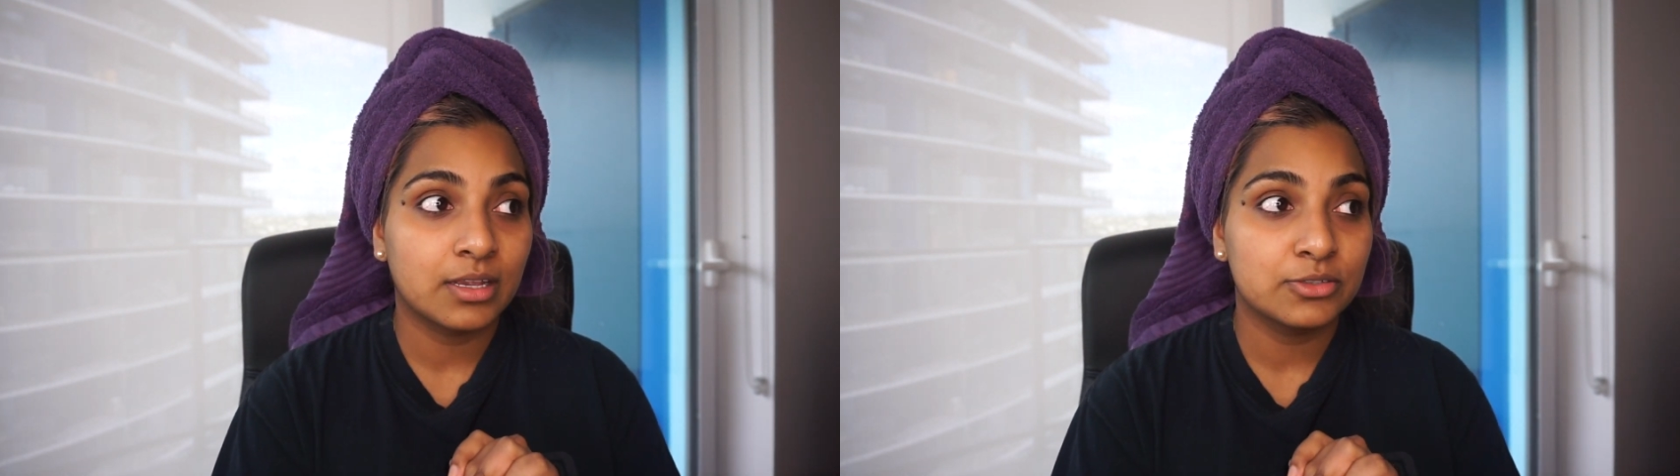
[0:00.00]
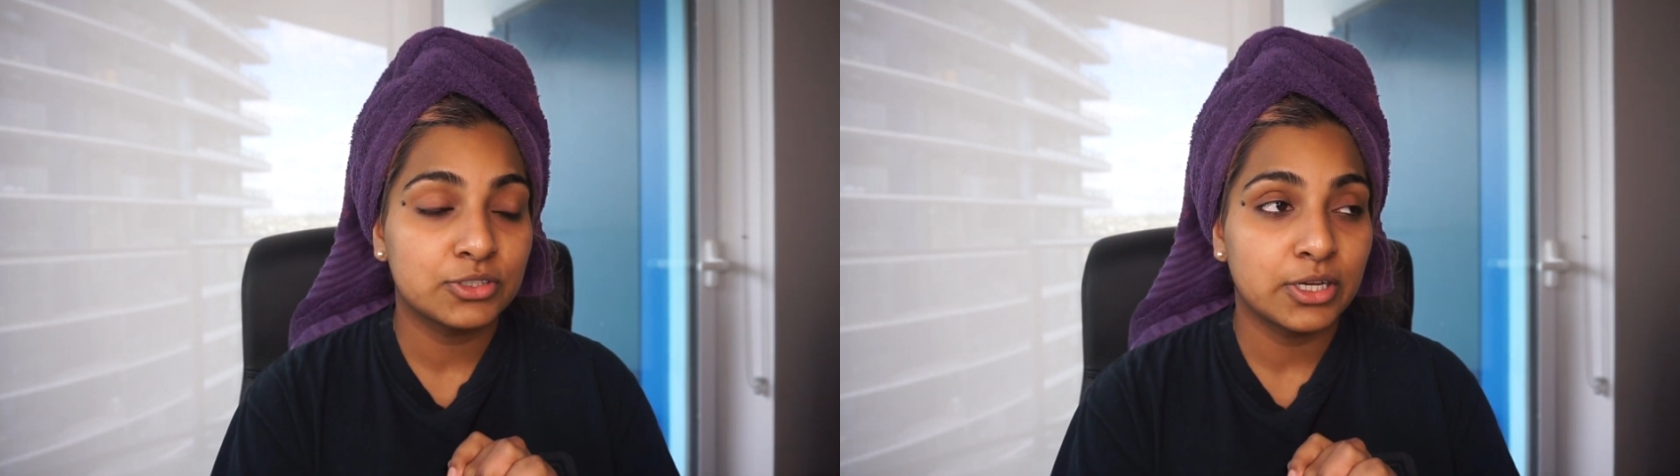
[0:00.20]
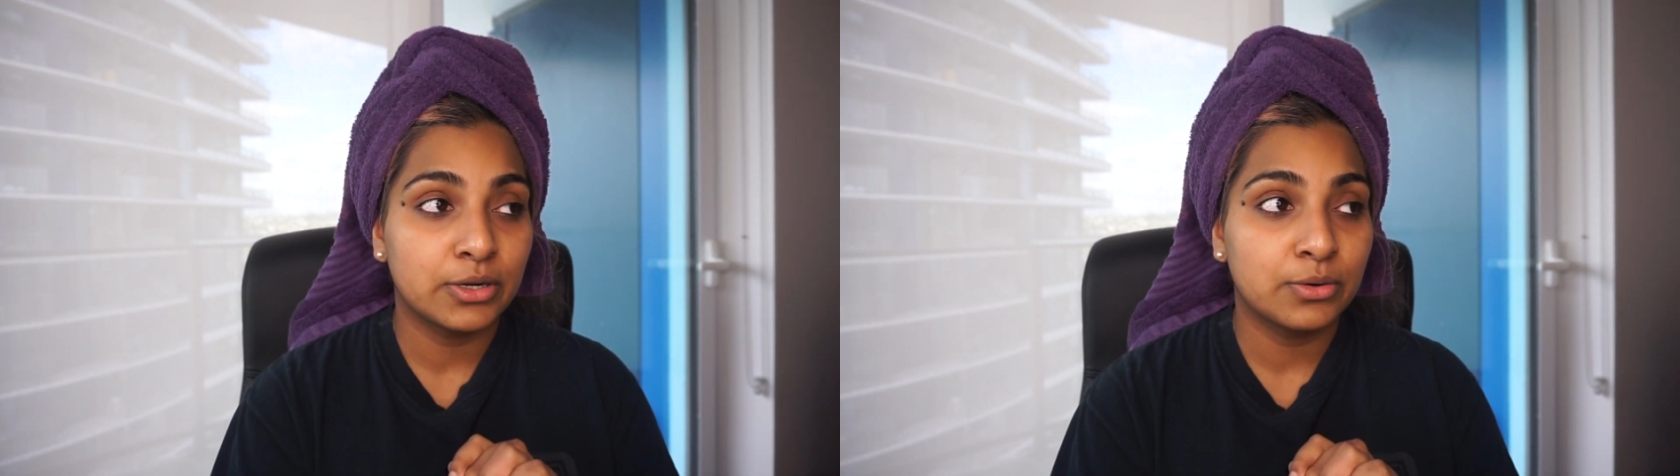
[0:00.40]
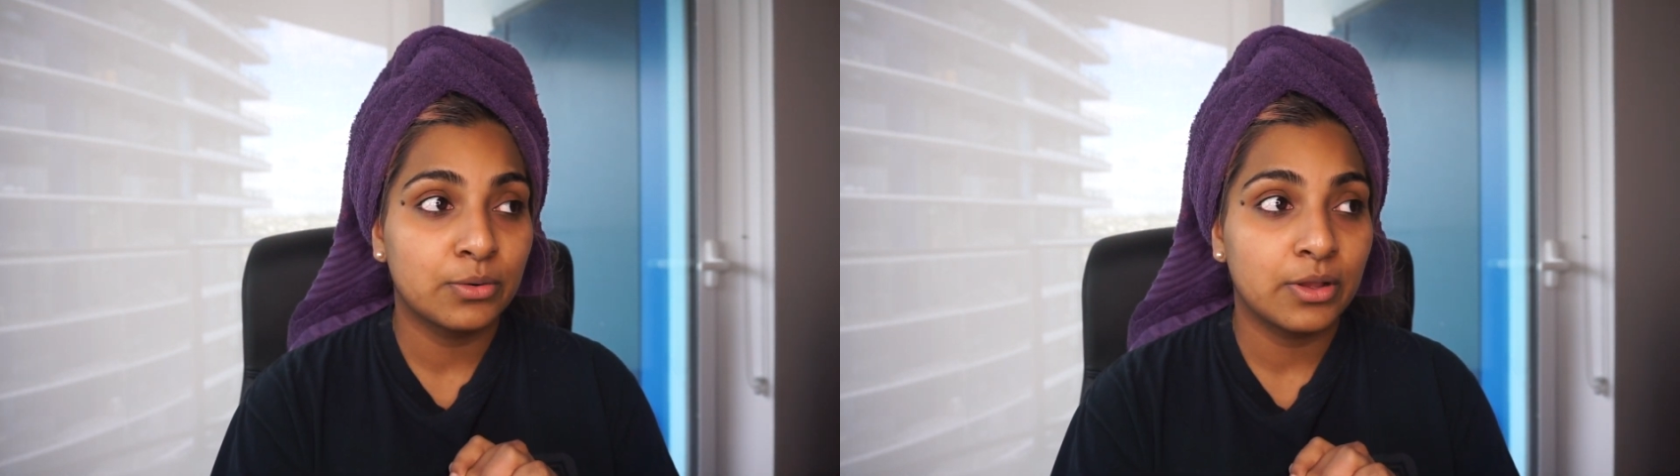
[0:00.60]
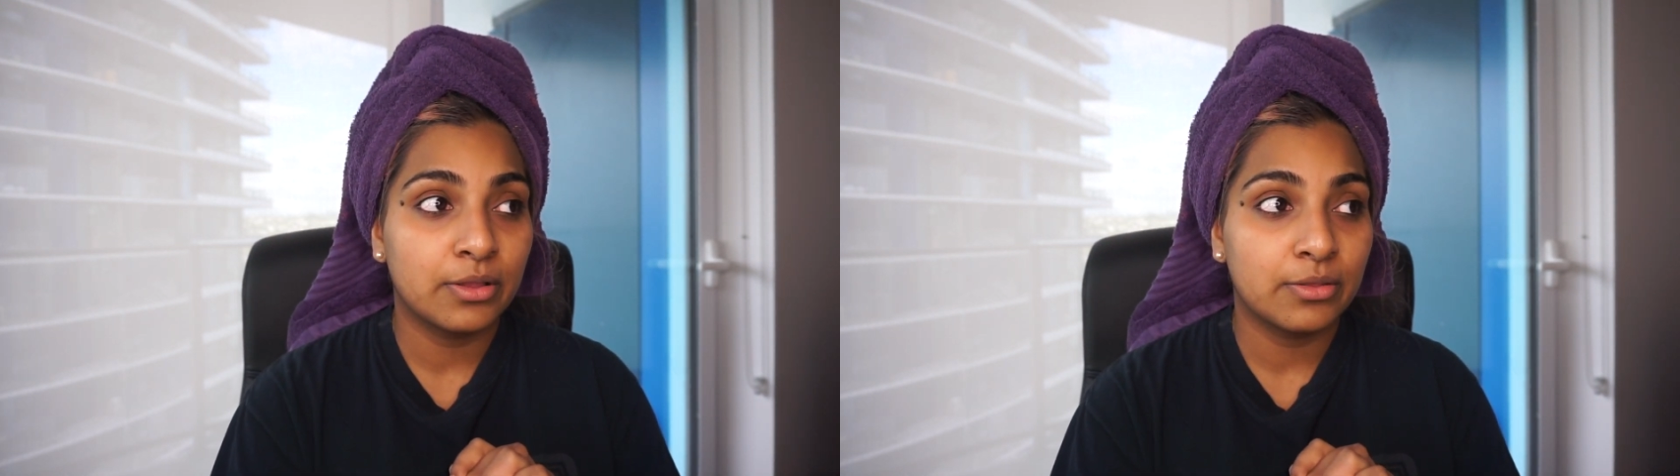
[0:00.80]
So
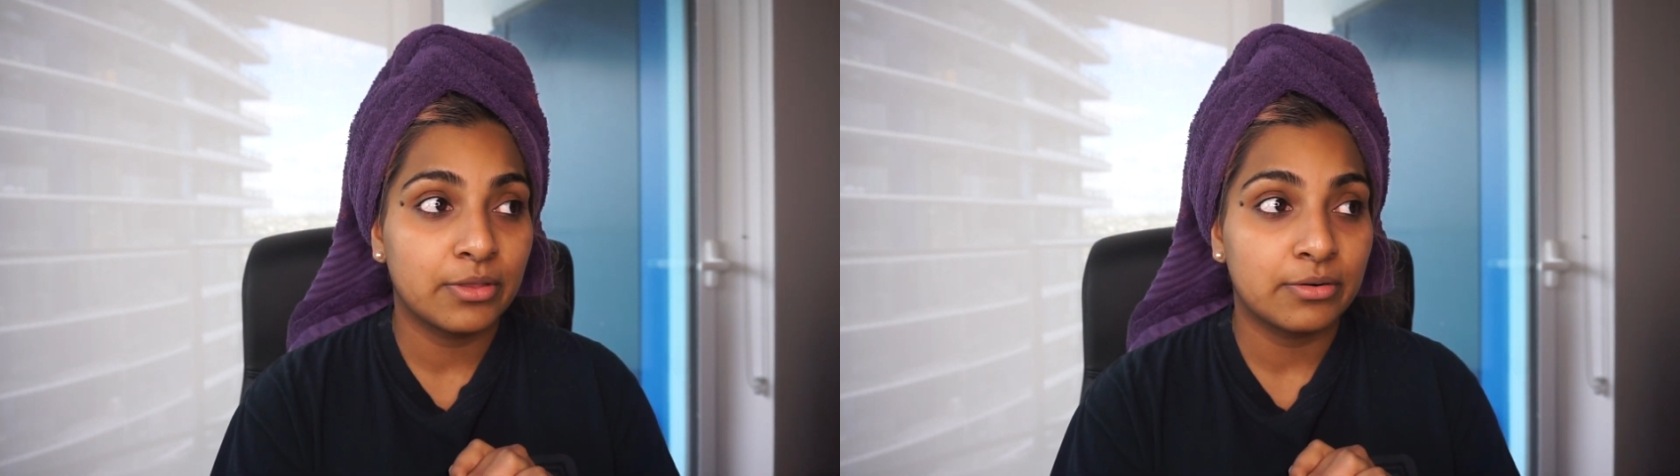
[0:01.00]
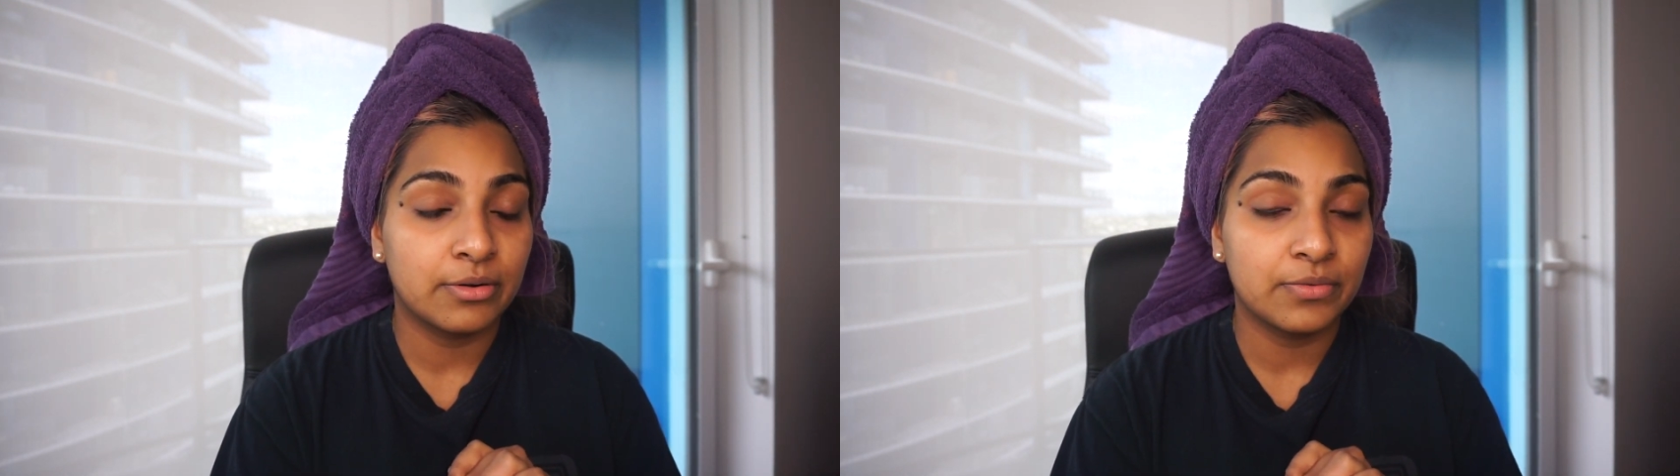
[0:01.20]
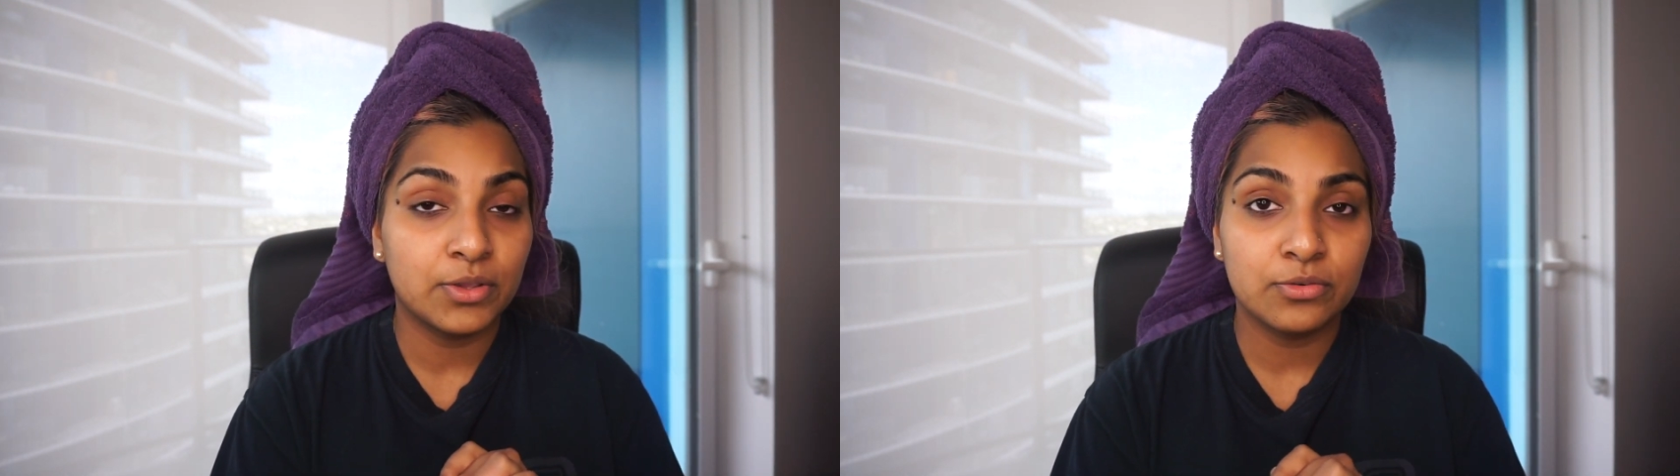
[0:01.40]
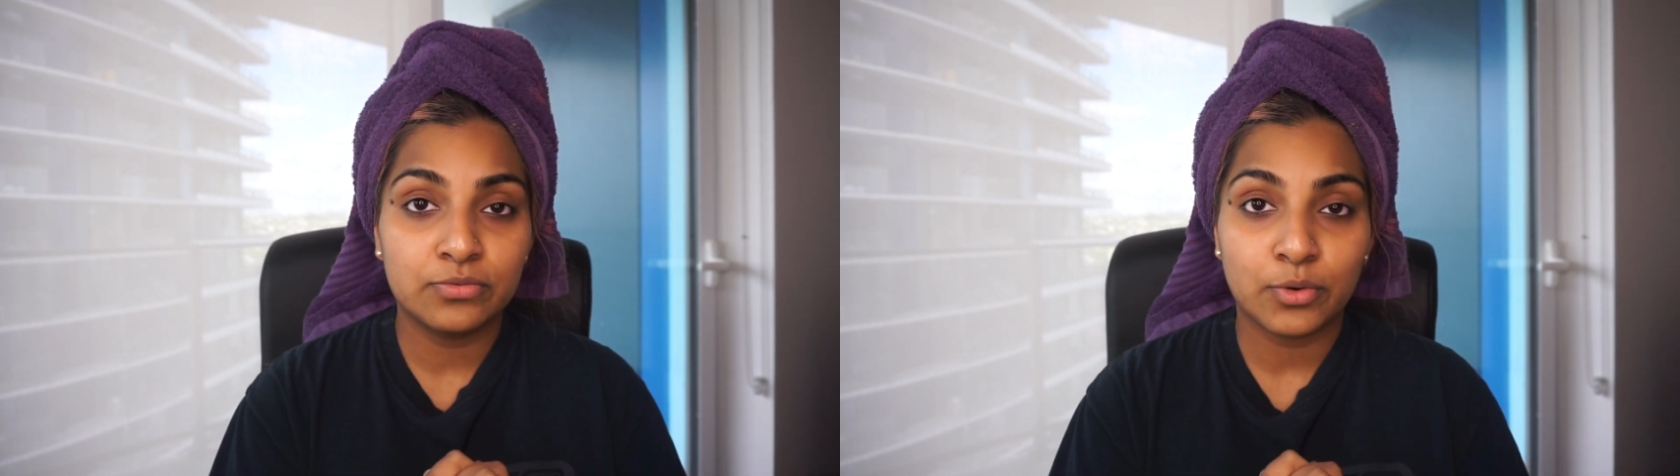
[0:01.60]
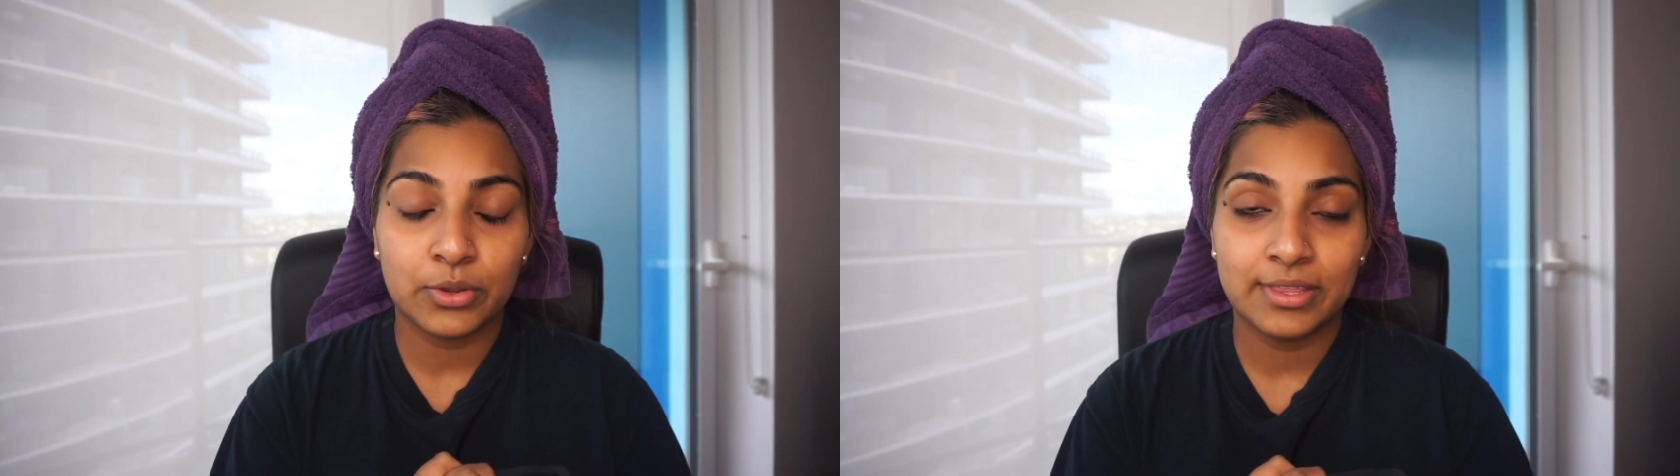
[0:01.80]
the review
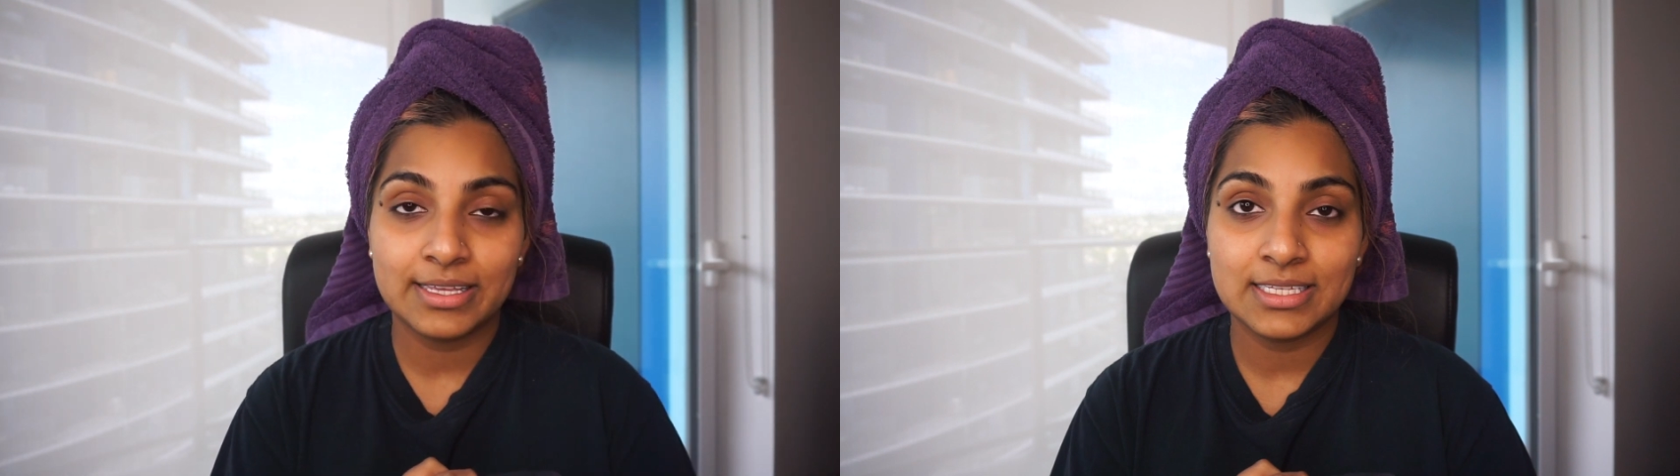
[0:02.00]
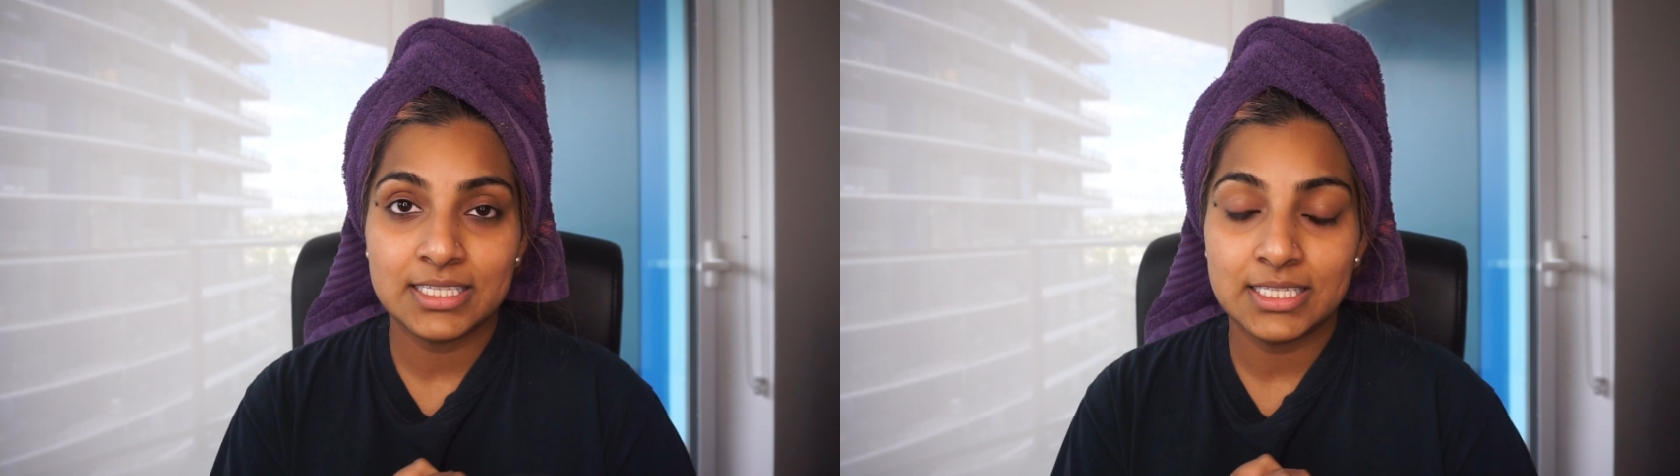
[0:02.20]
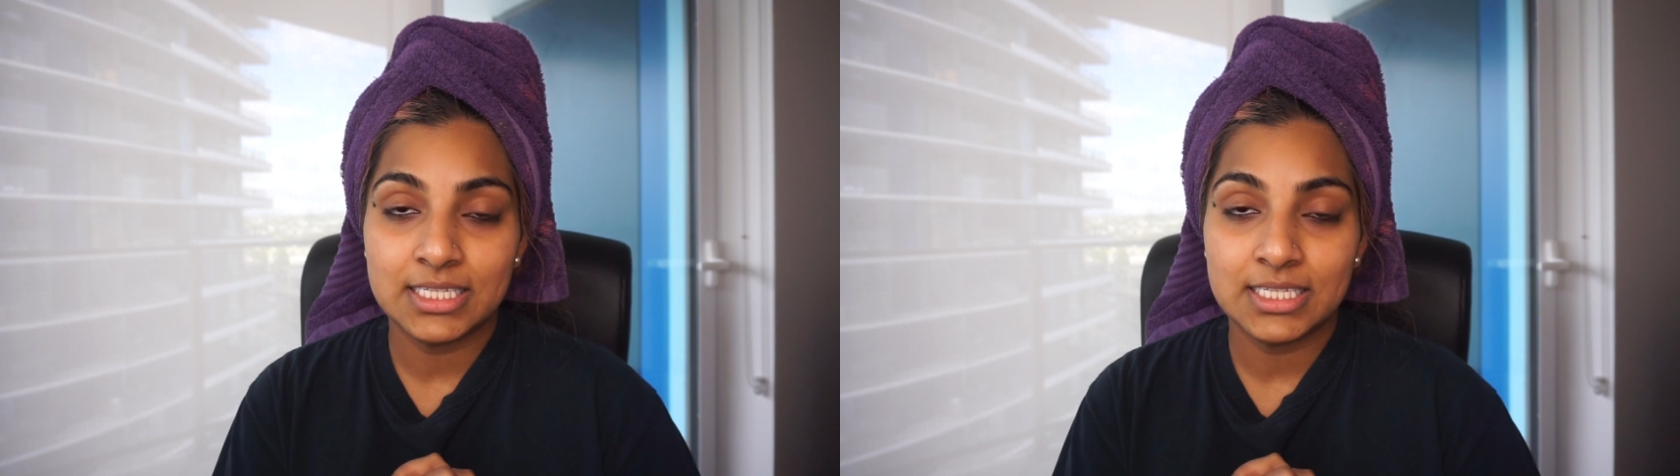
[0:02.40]
for this